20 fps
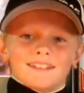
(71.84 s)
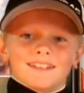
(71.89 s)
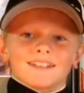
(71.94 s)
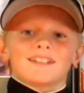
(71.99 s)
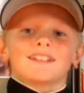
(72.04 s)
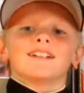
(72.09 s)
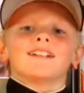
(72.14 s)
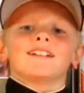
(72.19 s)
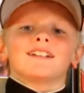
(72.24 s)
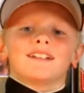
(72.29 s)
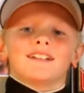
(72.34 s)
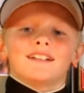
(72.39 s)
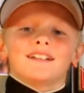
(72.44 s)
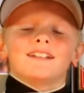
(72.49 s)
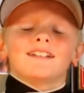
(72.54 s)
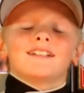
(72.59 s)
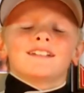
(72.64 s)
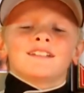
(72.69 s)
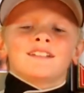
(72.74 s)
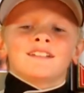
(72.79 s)

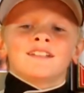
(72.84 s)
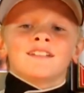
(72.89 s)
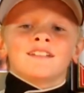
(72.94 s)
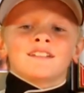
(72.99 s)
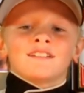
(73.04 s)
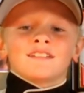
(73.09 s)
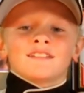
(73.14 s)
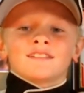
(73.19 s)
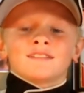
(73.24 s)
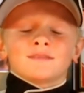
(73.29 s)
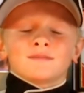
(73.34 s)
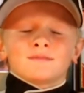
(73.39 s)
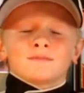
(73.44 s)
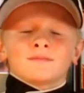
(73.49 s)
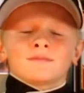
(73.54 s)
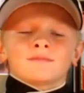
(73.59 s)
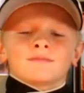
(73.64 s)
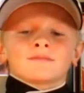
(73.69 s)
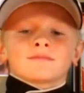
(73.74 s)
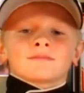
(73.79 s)

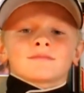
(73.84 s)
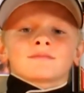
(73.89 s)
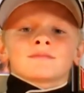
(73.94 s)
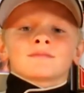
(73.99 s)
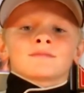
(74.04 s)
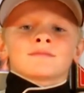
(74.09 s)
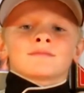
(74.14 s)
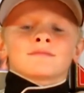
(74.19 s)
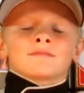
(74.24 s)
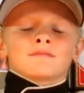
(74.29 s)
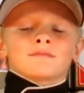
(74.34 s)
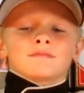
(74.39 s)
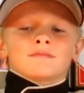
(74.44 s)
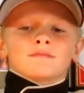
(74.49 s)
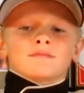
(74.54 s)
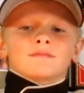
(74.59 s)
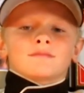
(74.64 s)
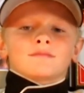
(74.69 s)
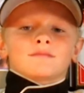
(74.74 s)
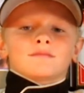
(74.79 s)

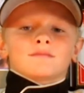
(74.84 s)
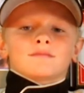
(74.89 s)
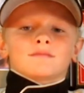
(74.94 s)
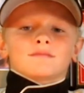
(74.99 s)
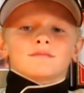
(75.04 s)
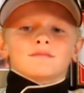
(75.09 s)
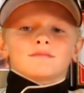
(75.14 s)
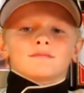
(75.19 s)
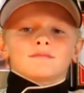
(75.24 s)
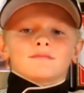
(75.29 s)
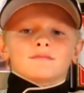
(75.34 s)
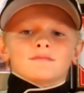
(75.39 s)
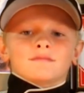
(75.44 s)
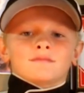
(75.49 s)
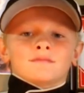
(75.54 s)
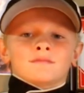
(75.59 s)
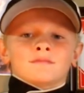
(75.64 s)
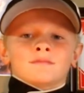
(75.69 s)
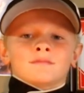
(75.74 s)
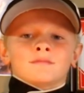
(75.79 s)

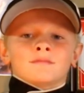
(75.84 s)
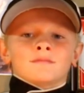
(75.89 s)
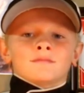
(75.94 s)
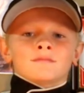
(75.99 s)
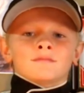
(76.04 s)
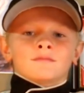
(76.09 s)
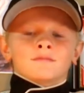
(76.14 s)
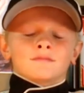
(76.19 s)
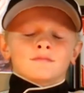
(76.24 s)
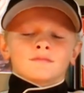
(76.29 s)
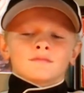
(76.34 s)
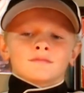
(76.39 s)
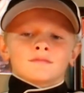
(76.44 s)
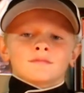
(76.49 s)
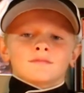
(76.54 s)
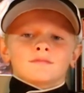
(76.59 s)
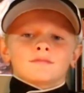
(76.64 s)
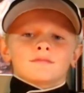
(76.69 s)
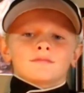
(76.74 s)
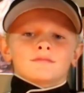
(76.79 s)

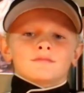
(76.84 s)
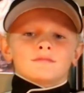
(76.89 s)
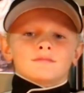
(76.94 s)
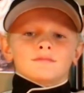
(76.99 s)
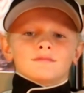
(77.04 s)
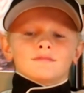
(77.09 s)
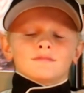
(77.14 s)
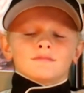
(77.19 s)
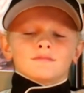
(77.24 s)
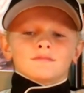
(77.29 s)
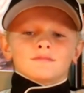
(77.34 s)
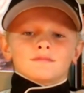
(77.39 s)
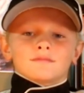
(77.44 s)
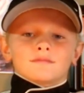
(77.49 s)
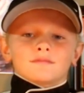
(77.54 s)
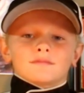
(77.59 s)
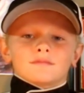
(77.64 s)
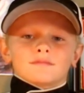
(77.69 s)
This person isn't speaking.